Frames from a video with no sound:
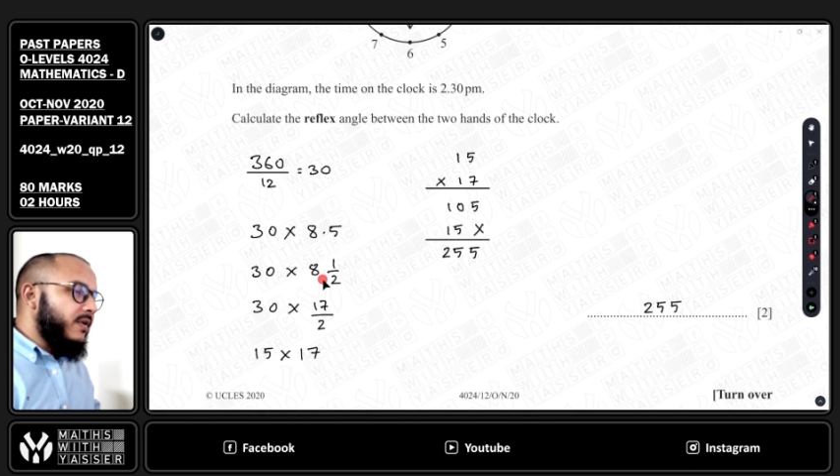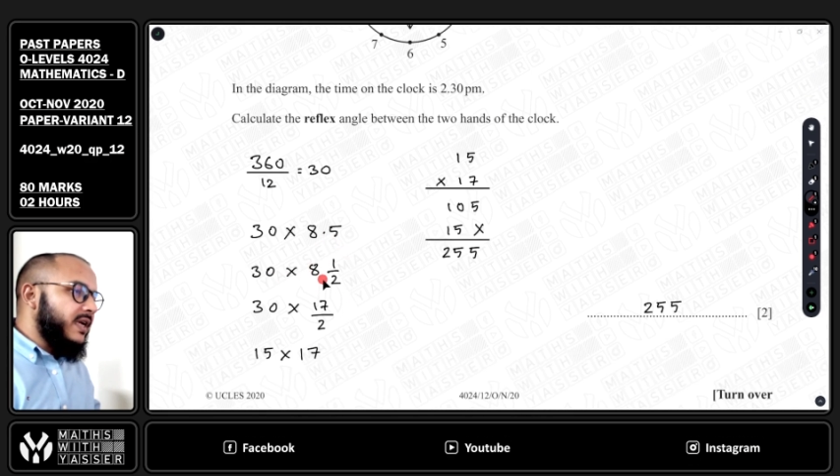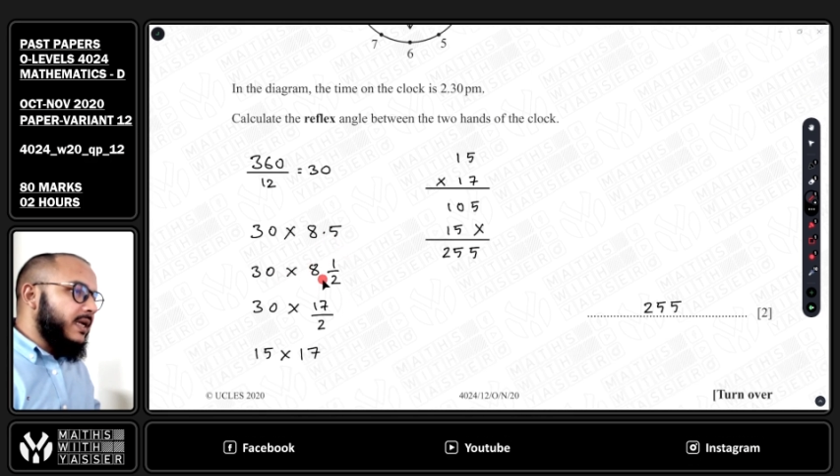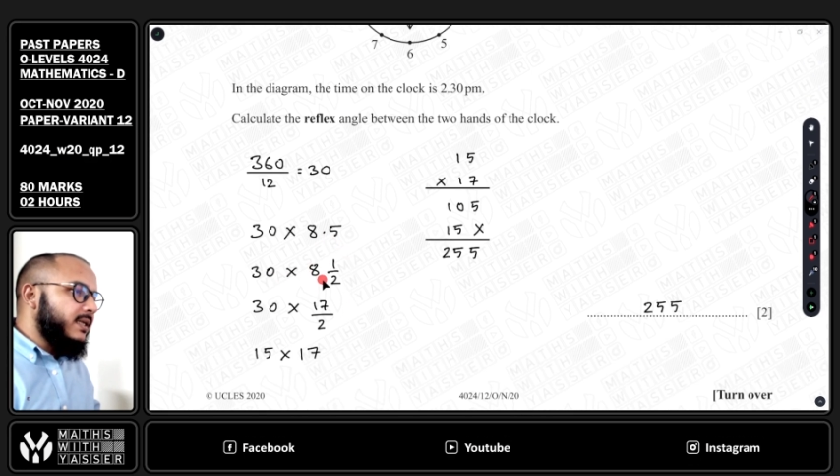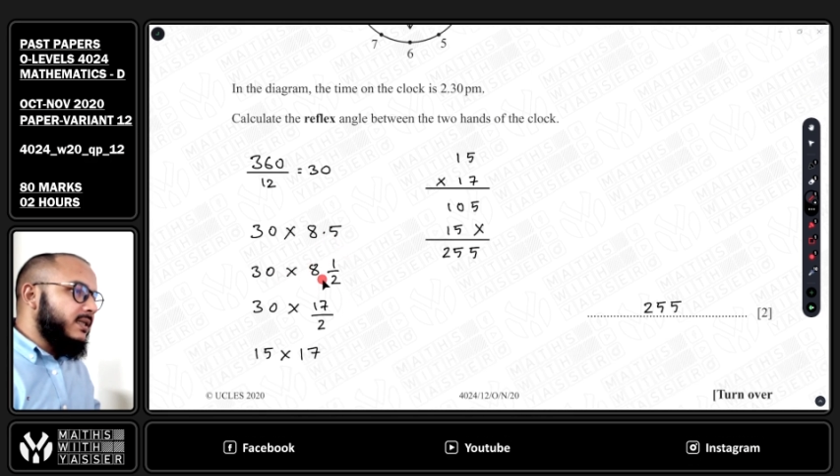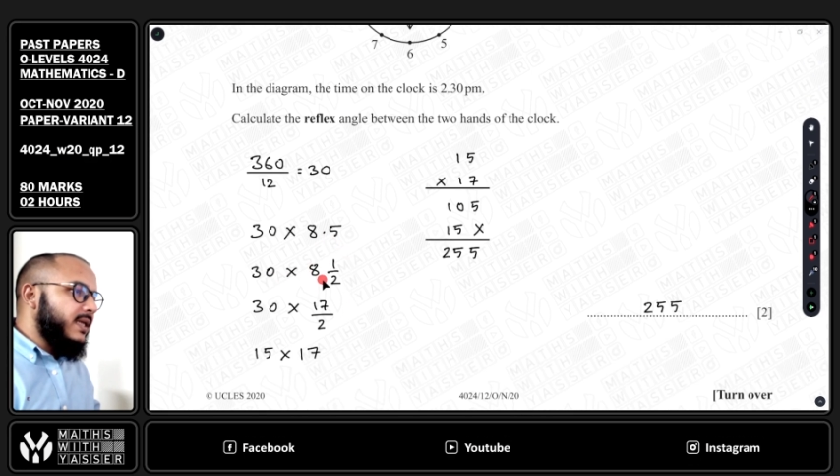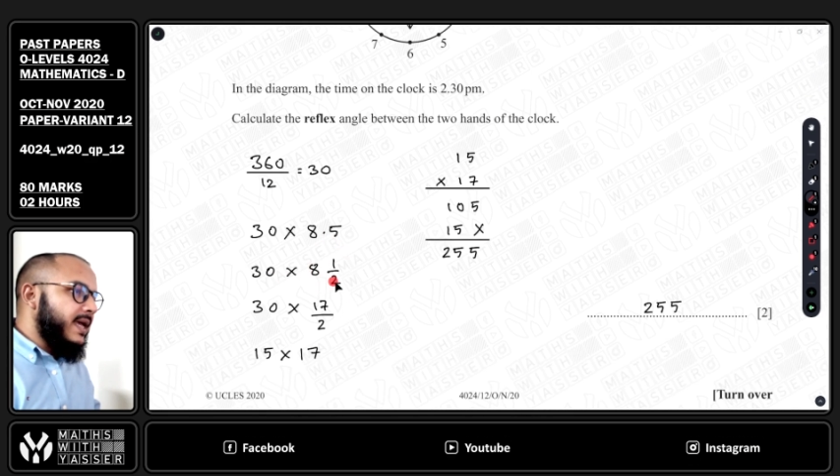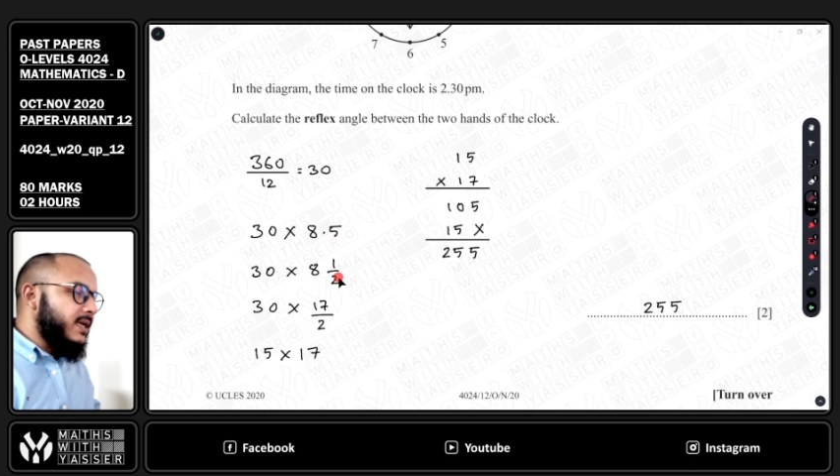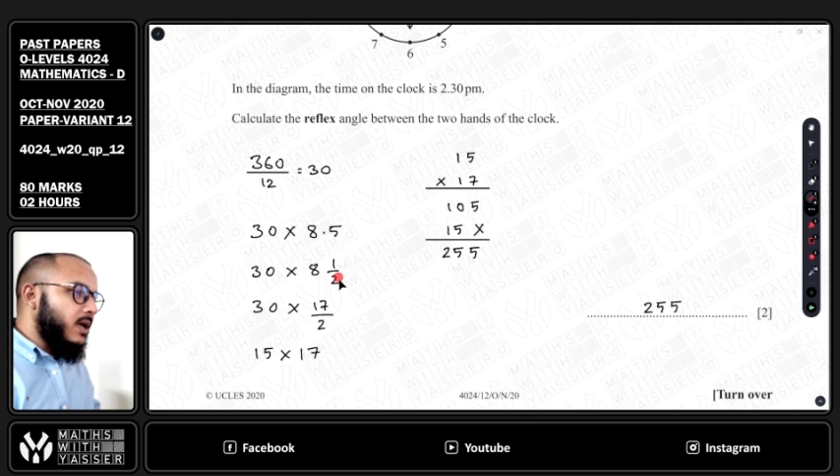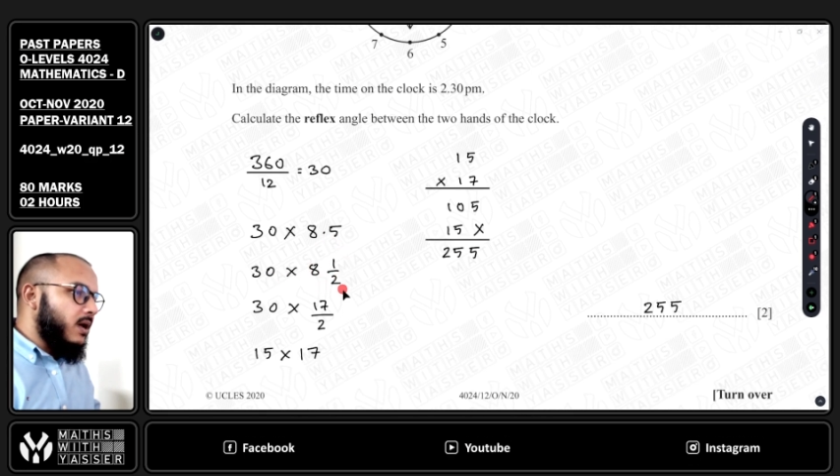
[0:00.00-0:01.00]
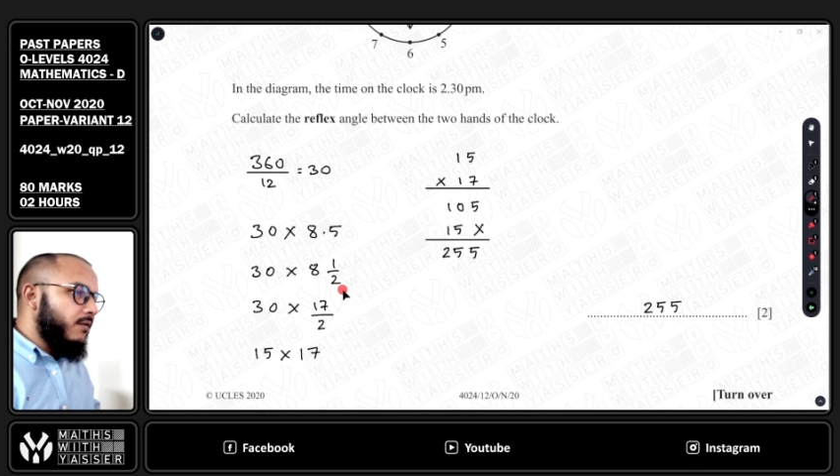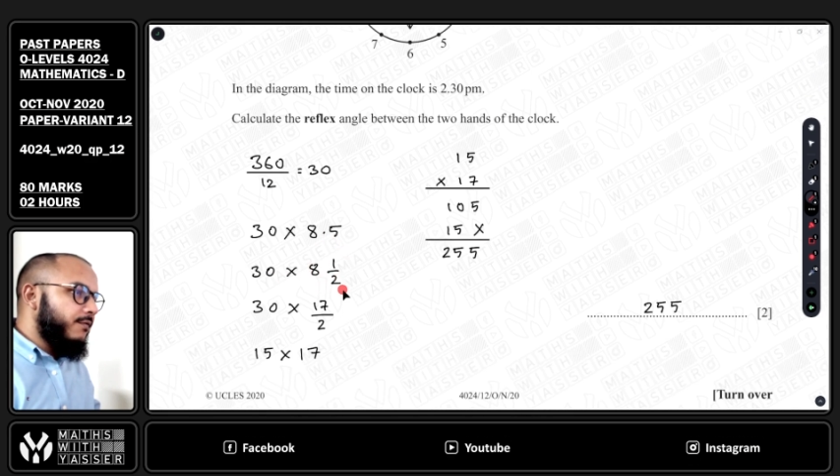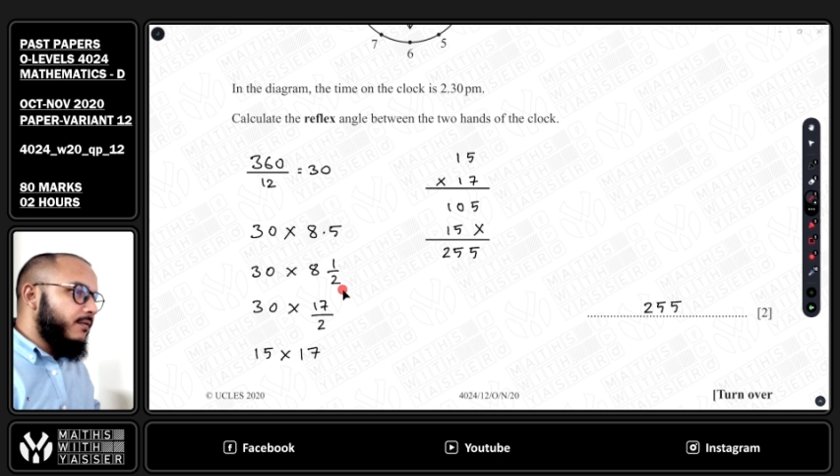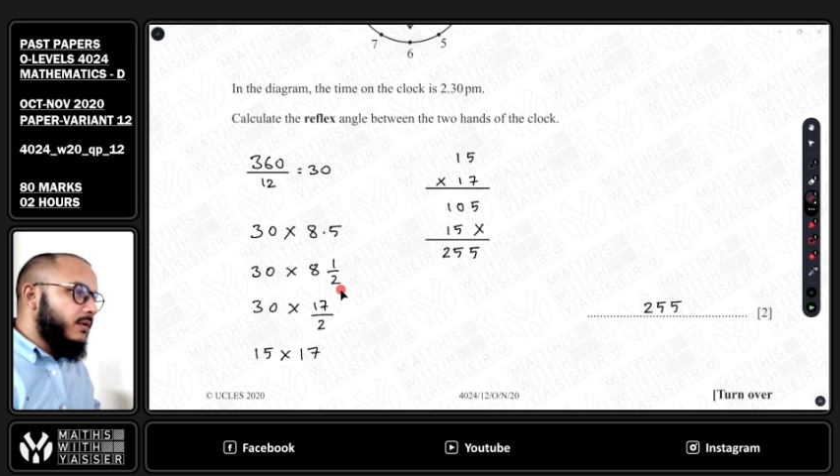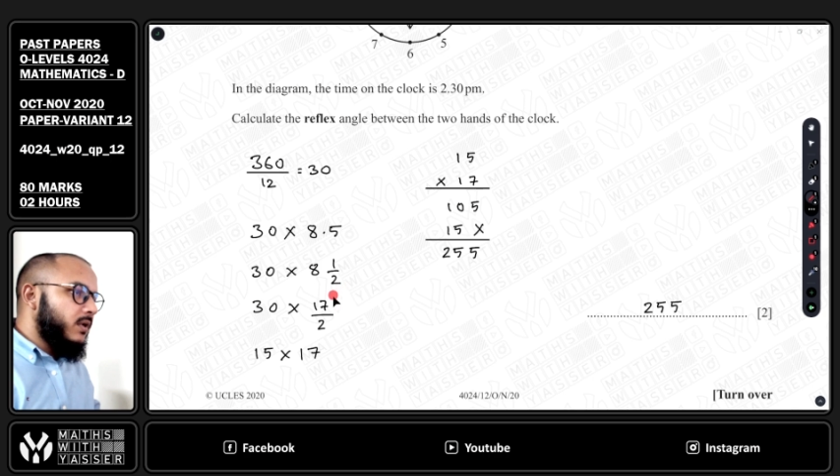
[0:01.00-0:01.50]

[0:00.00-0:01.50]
written as 8.5,